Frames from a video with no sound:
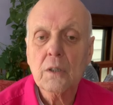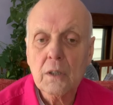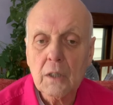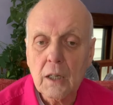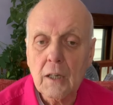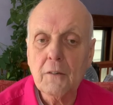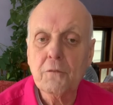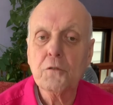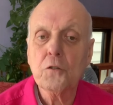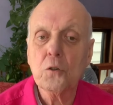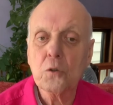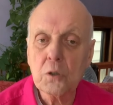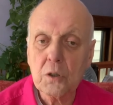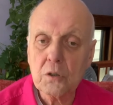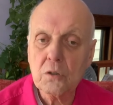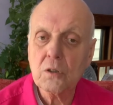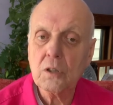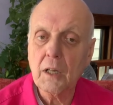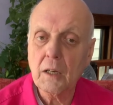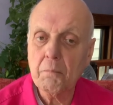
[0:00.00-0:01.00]
if you could
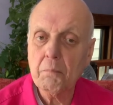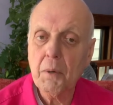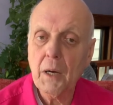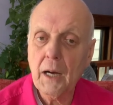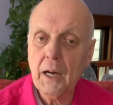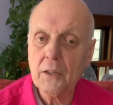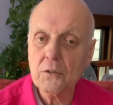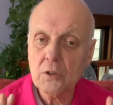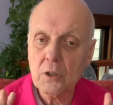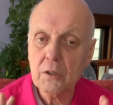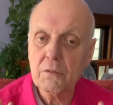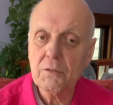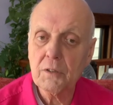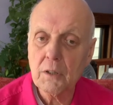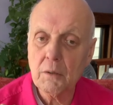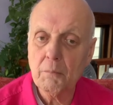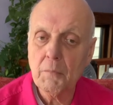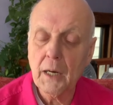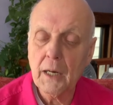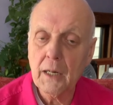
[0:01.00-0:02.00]
stay positive in
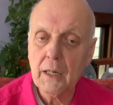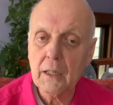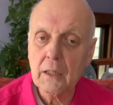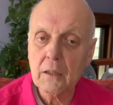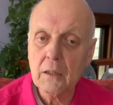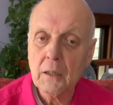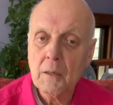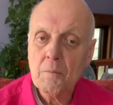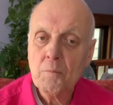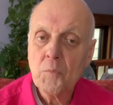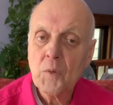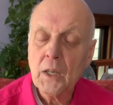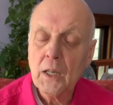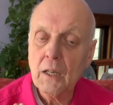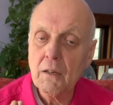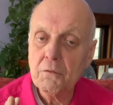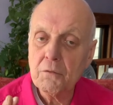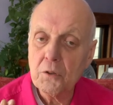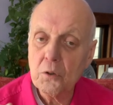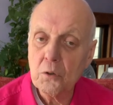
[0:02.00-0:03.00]
the mind.
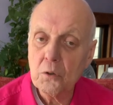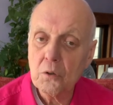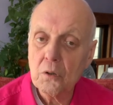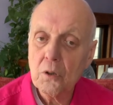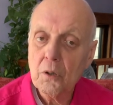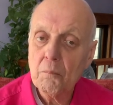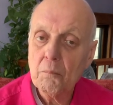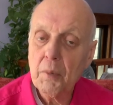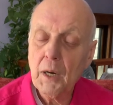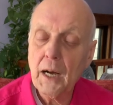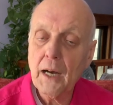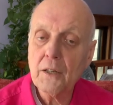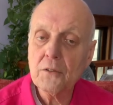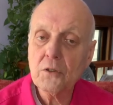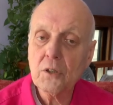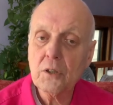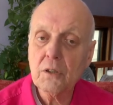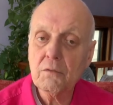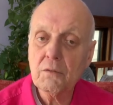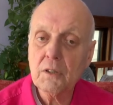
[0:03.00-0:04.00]
If you're
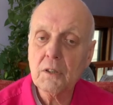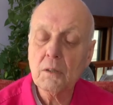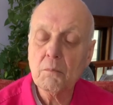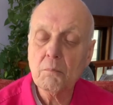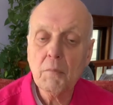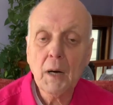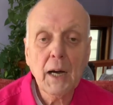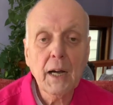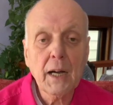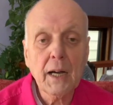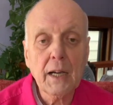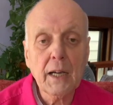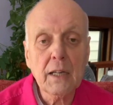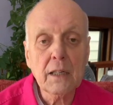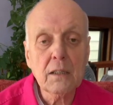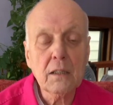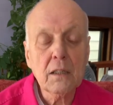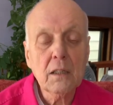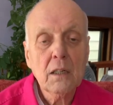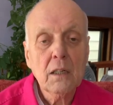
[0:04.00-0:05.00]
positive in the
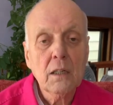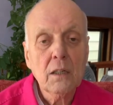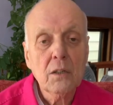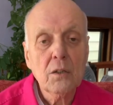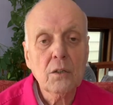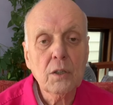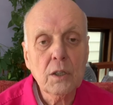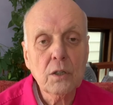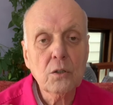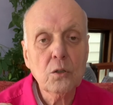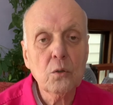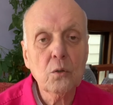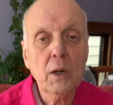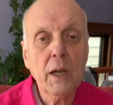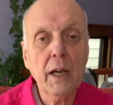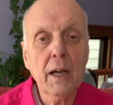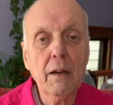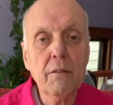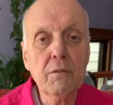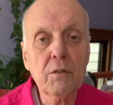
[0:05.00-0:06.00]
mind, then you
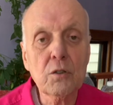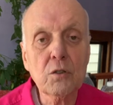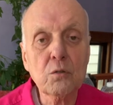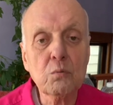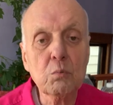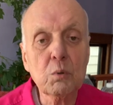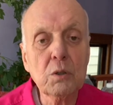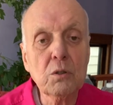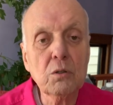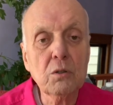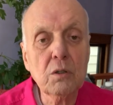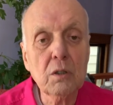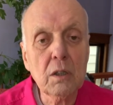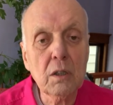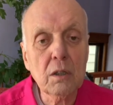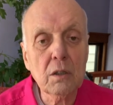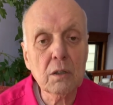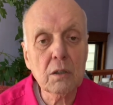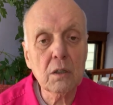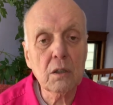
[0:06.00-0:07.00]
have this
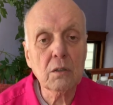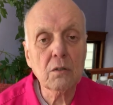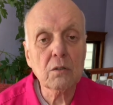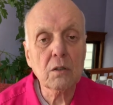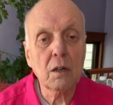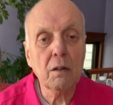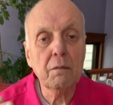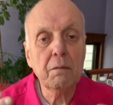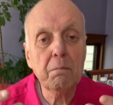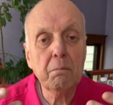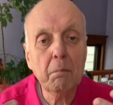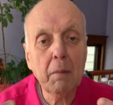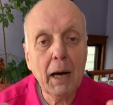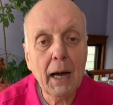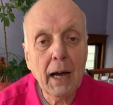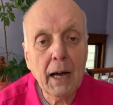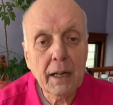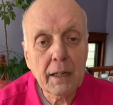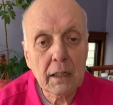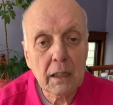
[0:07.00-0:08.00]
resilience of
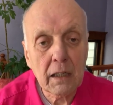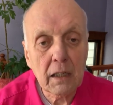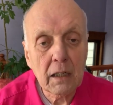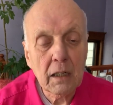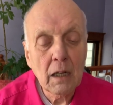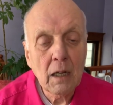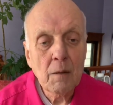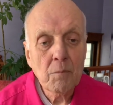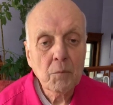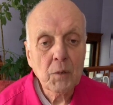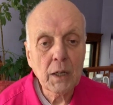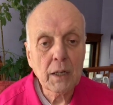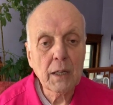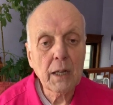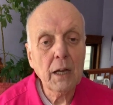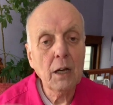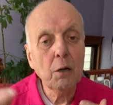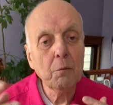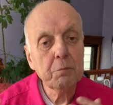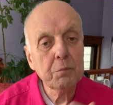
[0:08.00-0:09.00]
body that
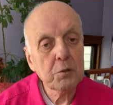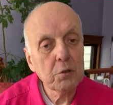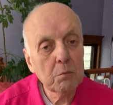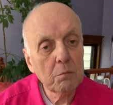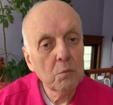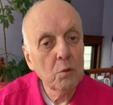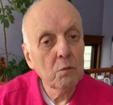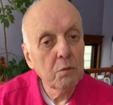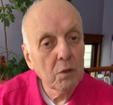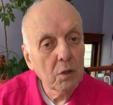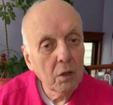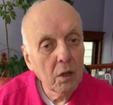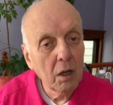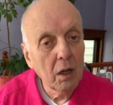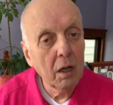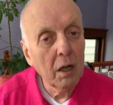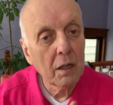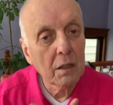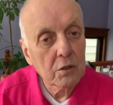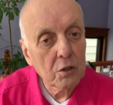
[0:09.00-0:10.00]
helps you move
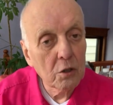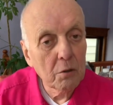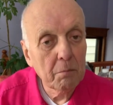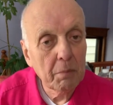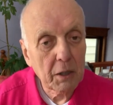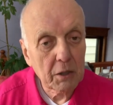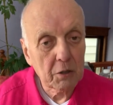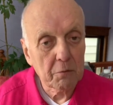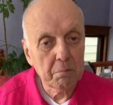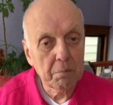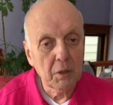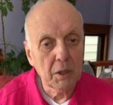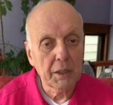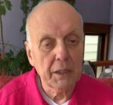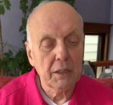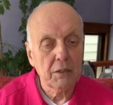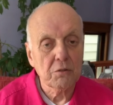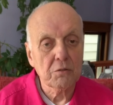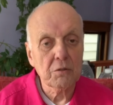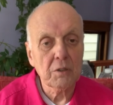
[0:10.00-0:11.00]
along to a better
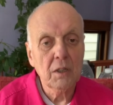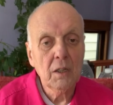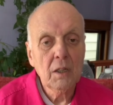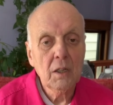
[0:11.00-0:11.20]
place.